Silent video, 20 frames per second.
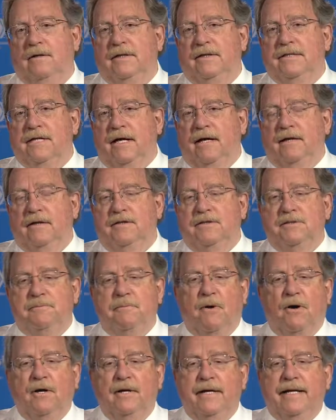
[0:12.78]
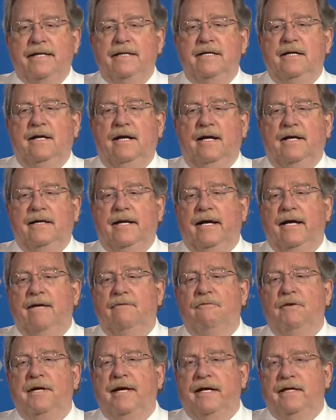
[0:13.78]
entitled Smart Anti-Glycan
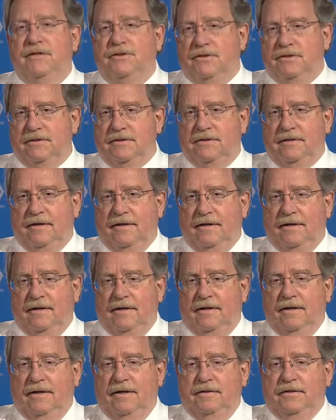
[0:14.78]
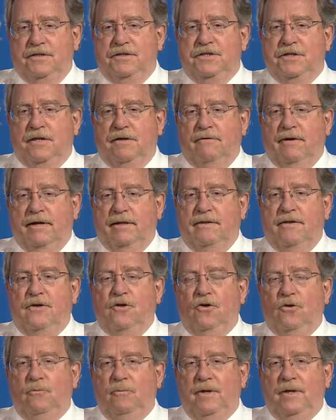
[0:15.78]
Reagents to generate the
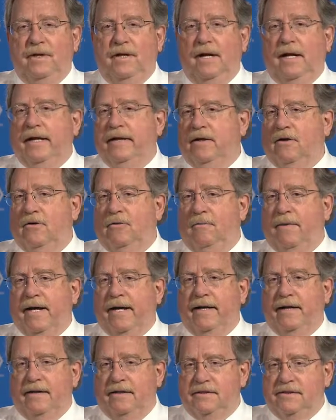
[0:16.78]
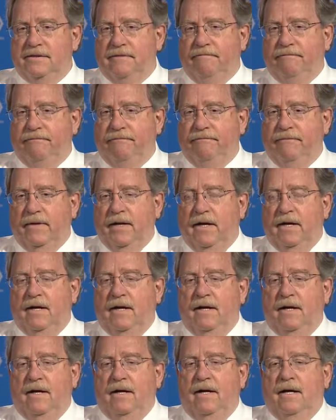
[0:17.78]
Human Glycome Atlas.
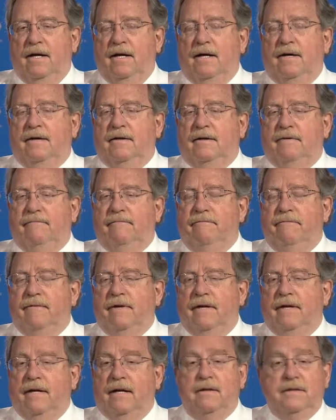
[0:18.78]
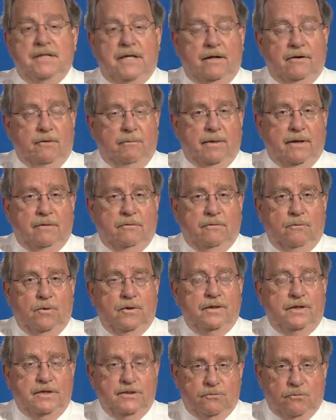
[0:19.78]
And I'll tell you about
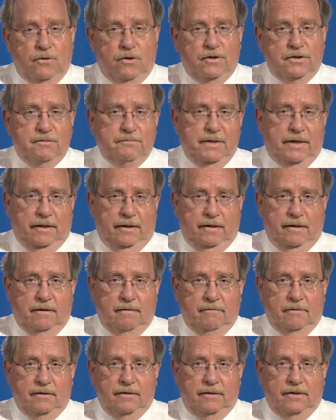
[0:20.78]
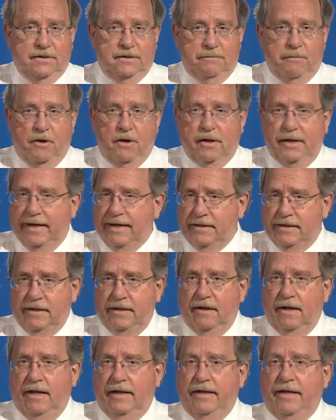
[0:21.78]
what these words mean, what the Smart
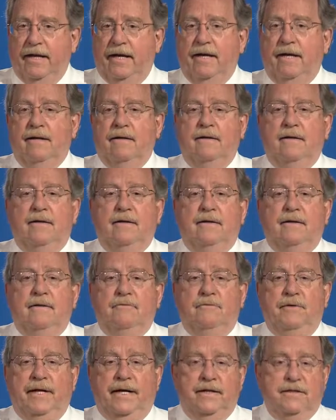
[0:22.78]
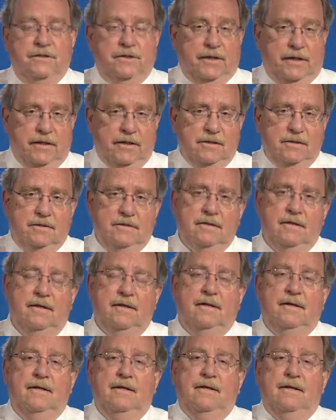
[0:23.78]
Anti-Glycan reagent is,
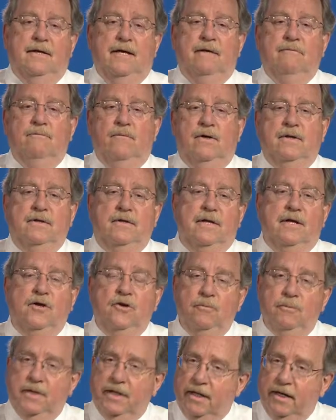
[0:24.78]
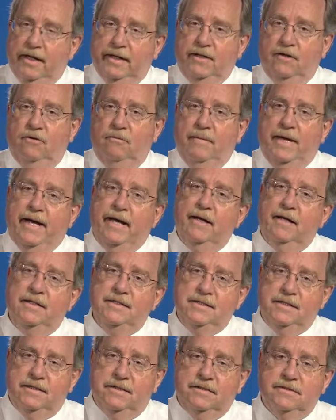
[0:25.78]
and what the Human Glycome
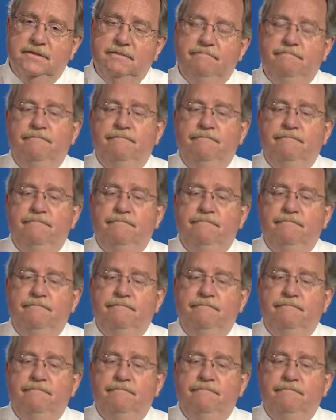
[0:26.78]
Atlas is.